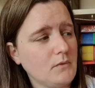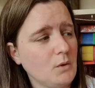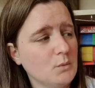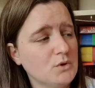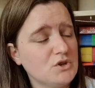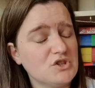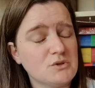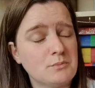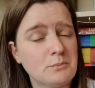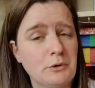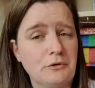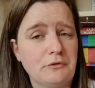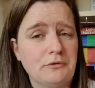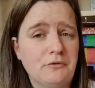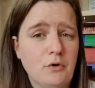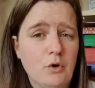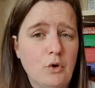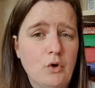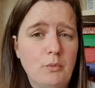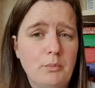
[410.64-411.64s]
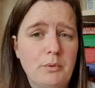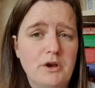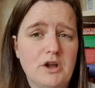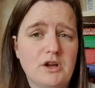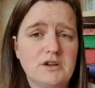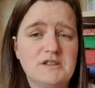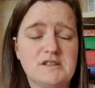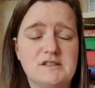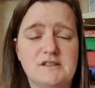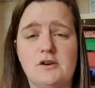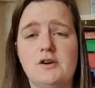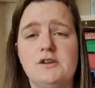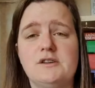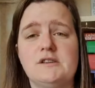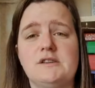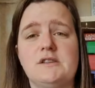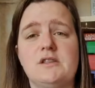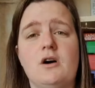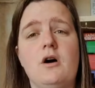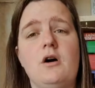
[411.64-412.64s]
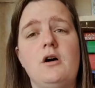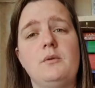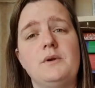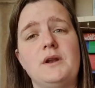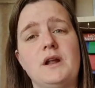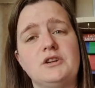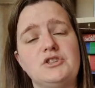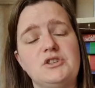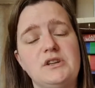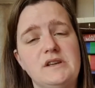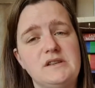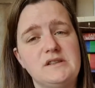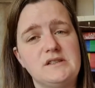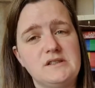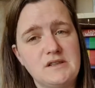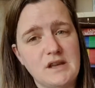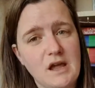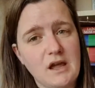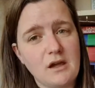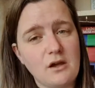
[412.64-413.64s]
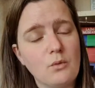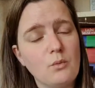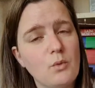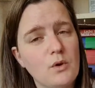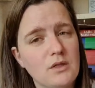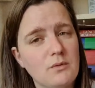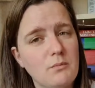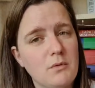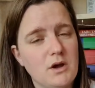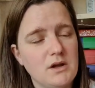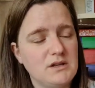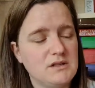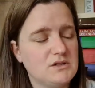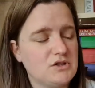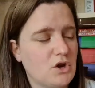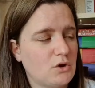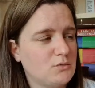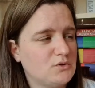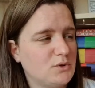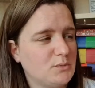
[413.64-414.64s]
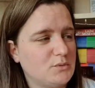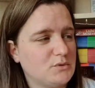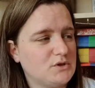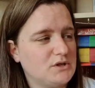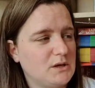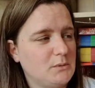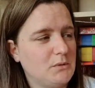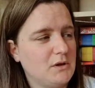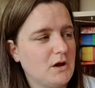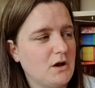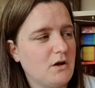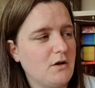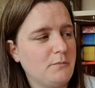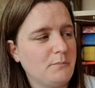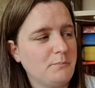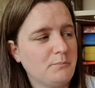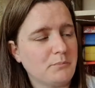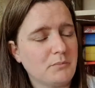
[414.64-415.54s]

which is book four but i decided that i would actually stick with my tome topple tbr